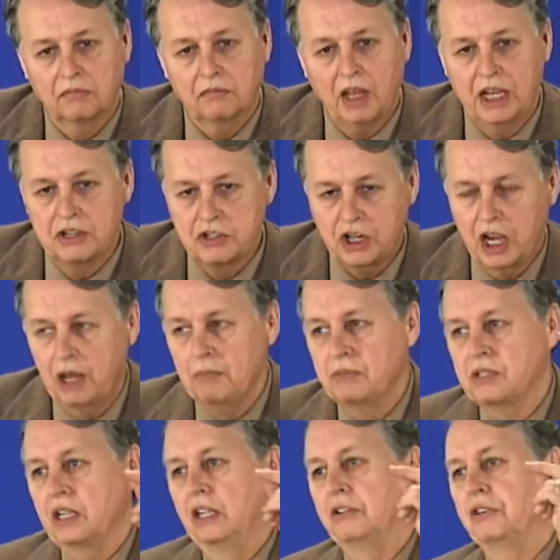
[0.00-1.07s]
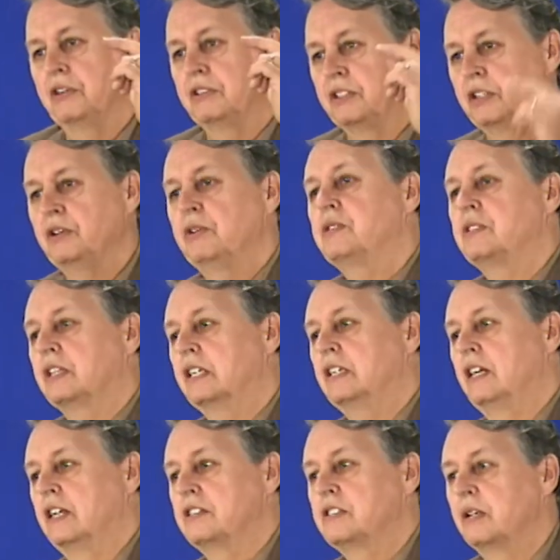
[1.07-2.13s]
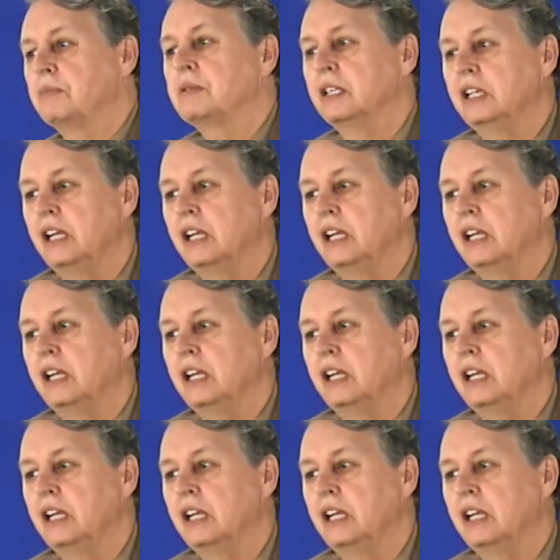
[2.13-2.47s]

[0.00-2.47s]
And James introduced the concept in